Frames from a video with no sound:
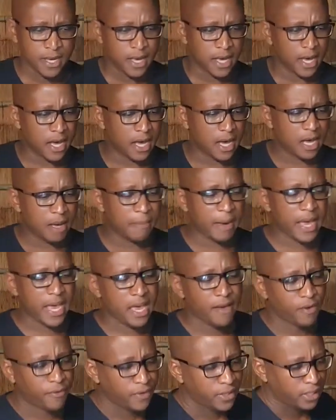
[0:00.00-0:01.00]
I
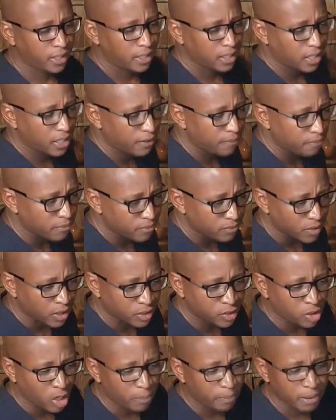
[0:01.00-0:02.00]
have over here a
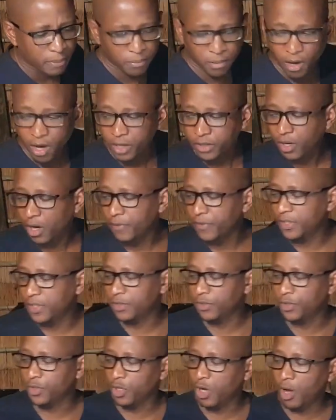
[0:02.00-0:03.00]
chopping block, obviously
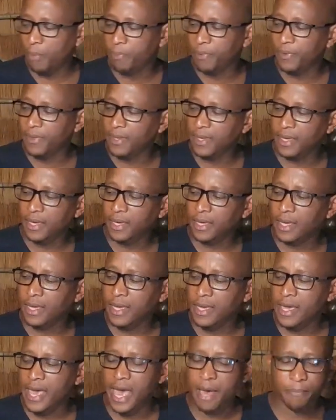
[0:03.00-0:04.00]
to chop
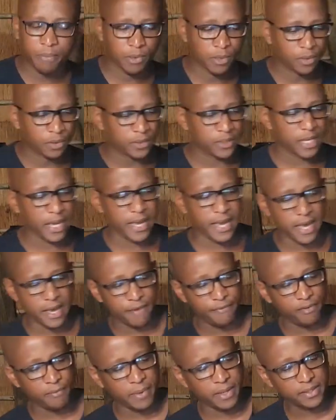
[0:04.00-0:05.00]
the apples. I
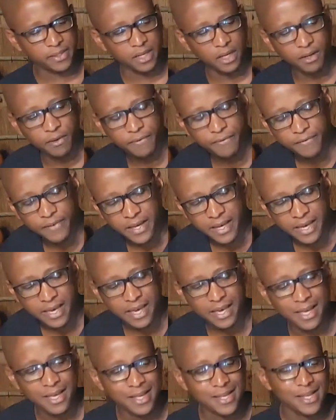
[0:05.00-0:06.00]
have for myself
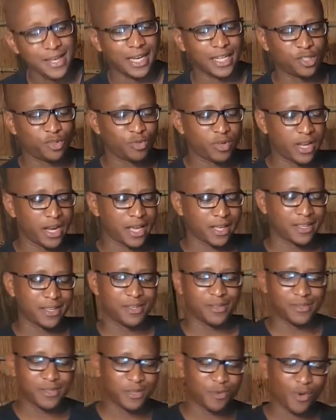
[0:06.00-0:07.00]
that's what
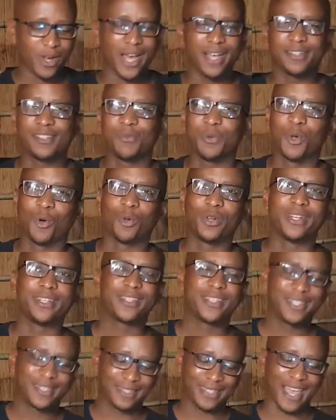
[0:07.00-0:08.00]
you guys, we call it
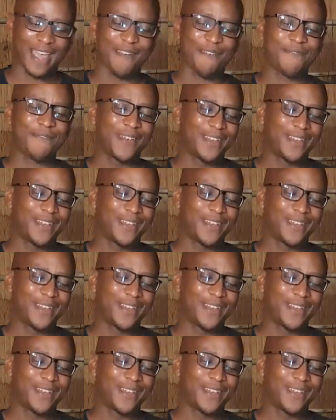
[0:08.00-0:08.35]
gisef,